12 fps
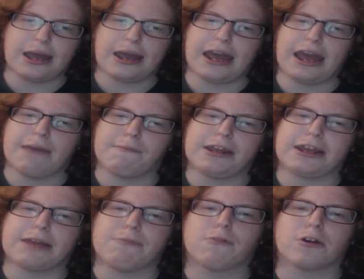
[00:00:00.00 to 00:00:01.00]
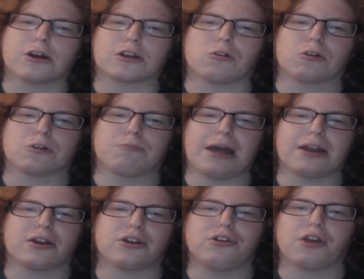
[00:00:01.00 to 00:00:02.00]
And we can work towards
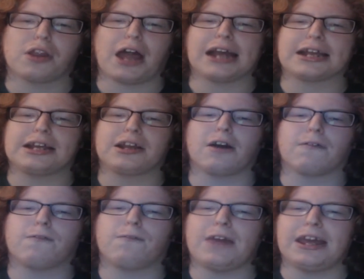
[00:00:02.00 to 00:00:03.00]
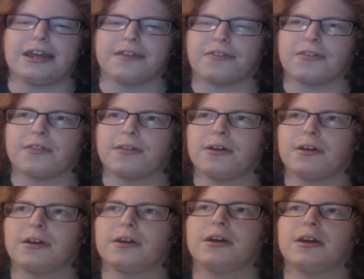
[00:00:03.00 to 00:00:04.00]
better utilizing our faith
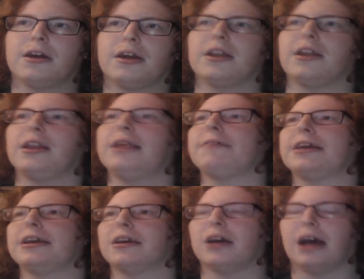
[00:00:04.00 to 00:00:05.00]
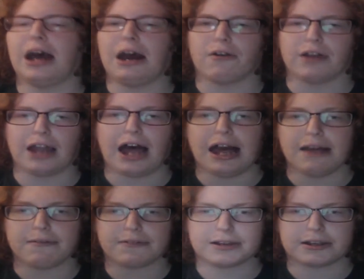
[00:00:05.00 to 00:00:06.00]
and living our
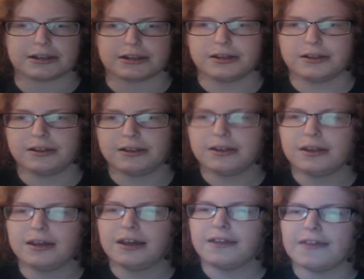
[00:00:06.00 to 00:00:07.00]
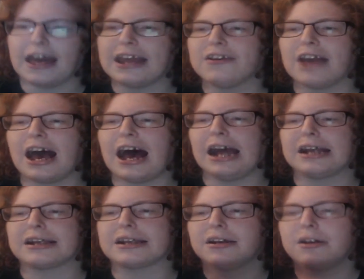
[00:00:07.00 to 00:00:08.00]
lives. Thank you
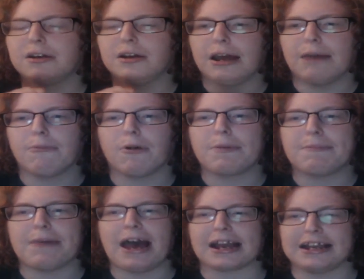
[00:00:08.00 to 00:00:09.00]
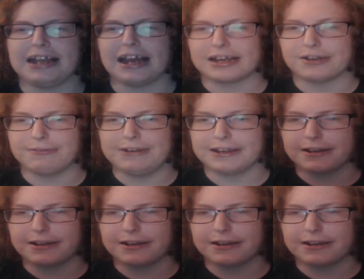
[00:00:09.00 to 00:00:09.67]
guys, and we'll be back next week.